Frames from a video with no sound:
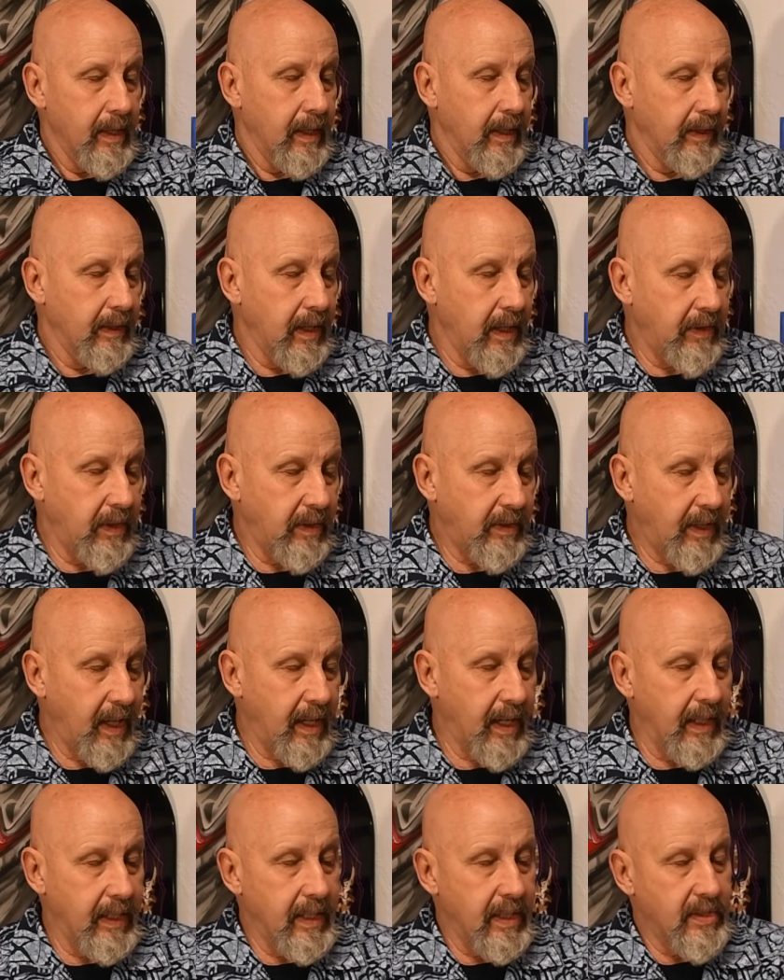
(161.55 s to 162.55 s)
Another
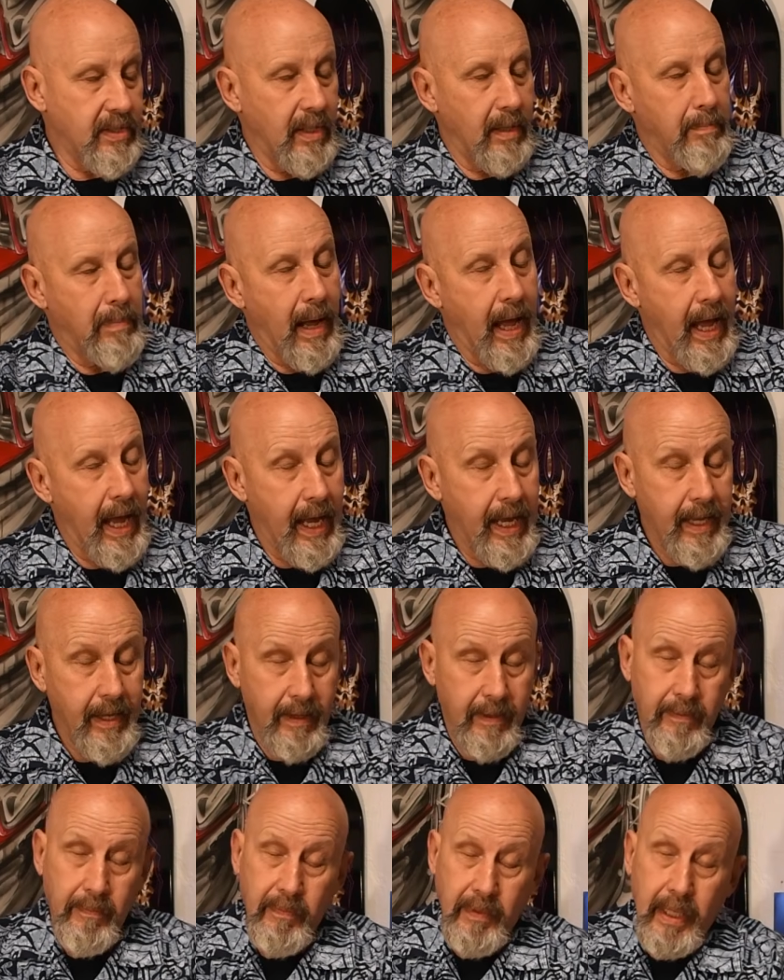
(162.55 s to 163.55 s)
thing I need you to buy
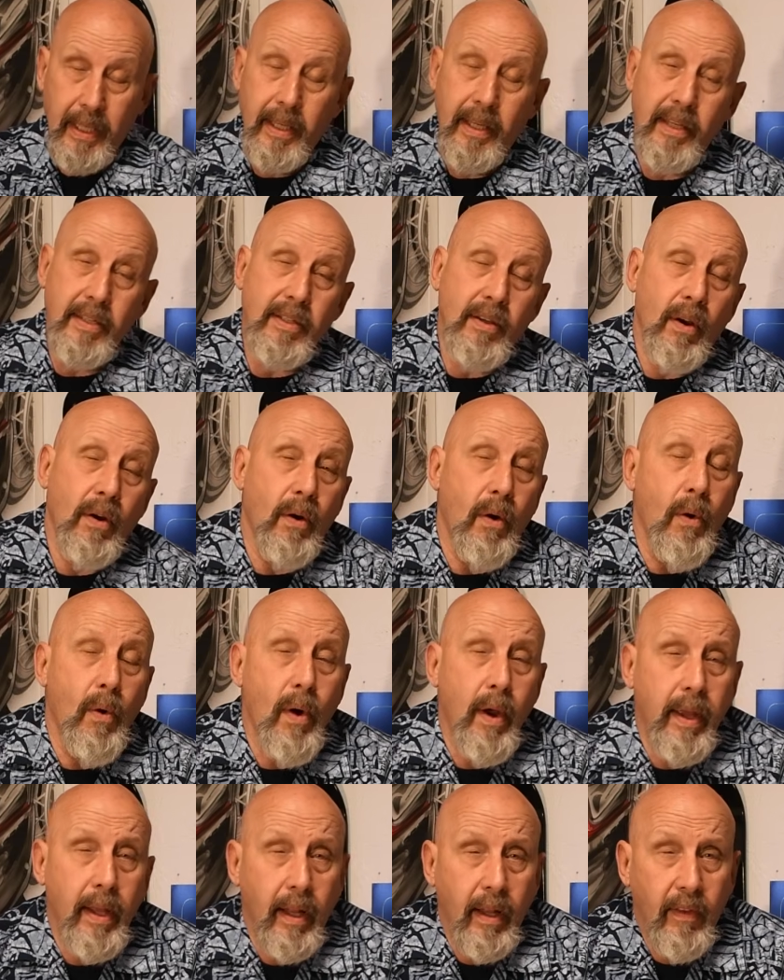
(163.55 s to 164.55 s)
is
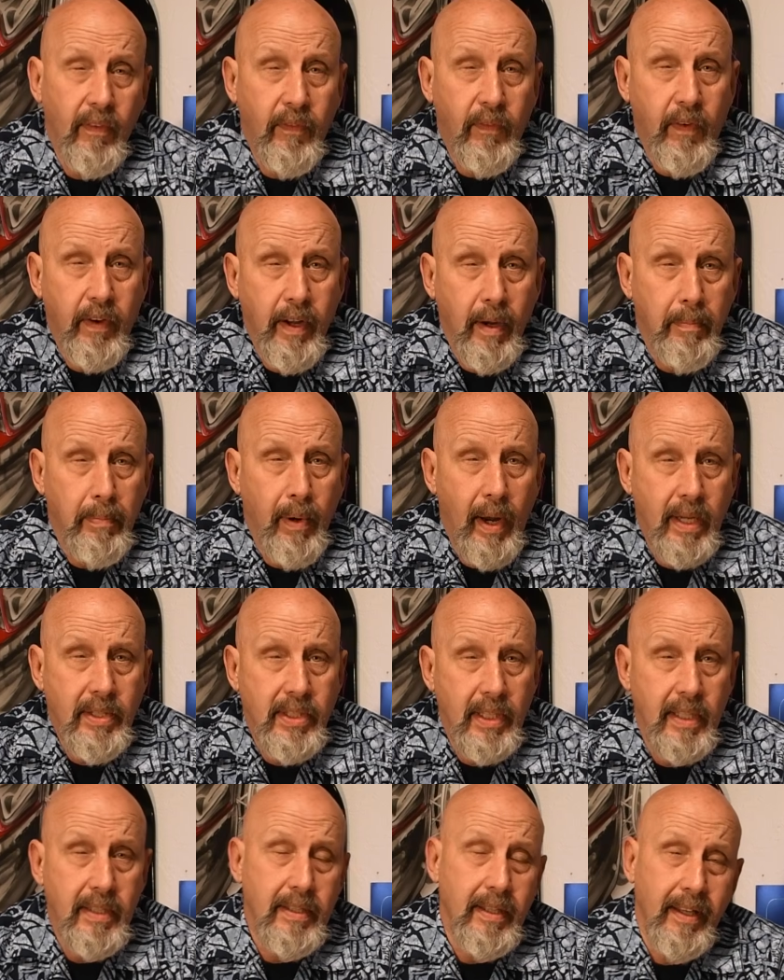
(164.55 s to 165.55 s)
oil for your
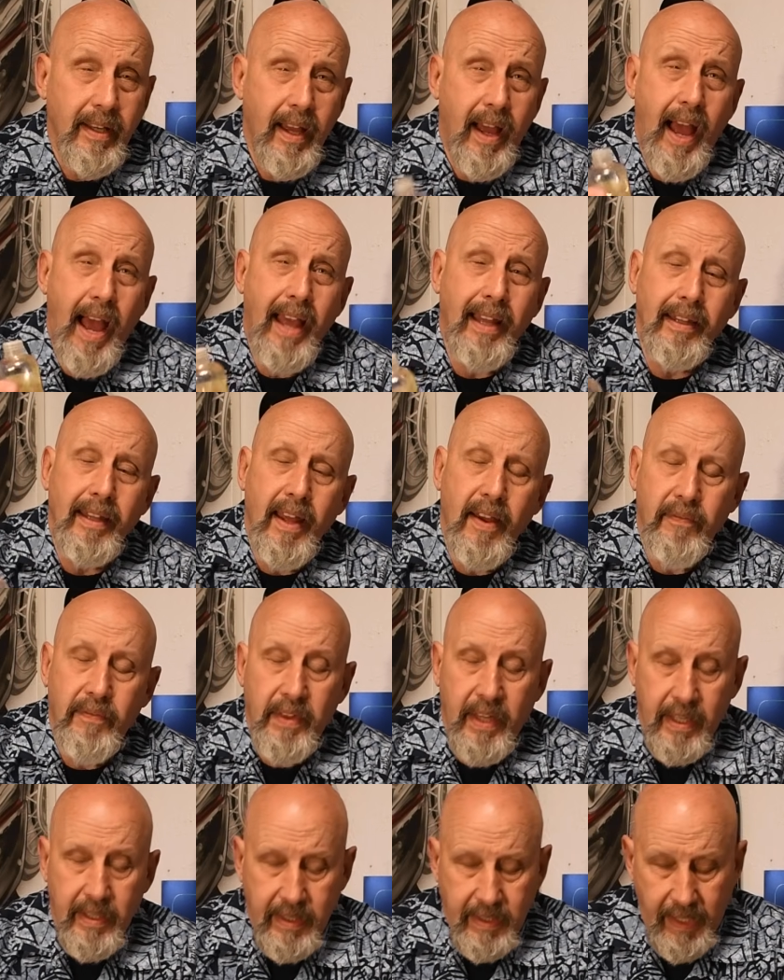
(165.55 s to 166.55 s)
brushes. I love
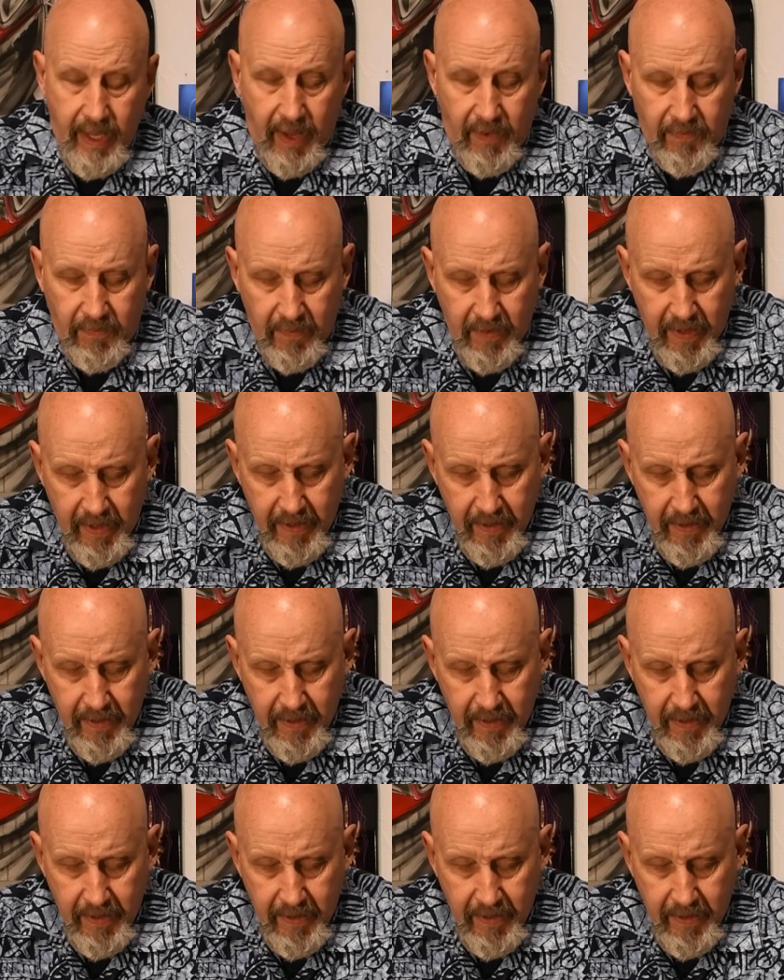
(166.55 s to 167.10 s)
this stuff.